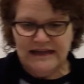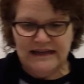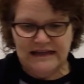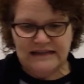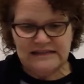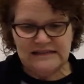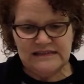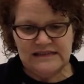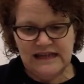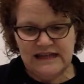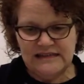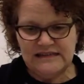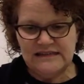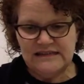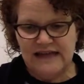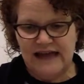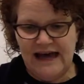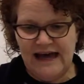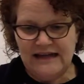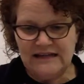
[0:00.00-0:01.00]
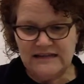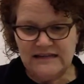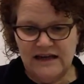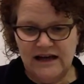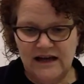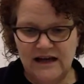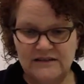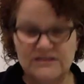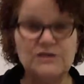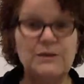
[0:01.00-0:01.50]
It says that,
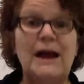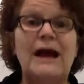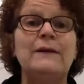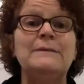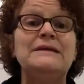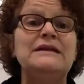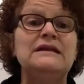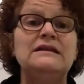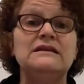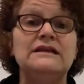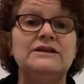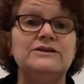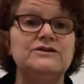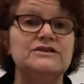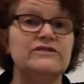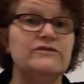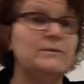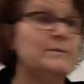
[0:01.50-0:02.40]
so how many liters of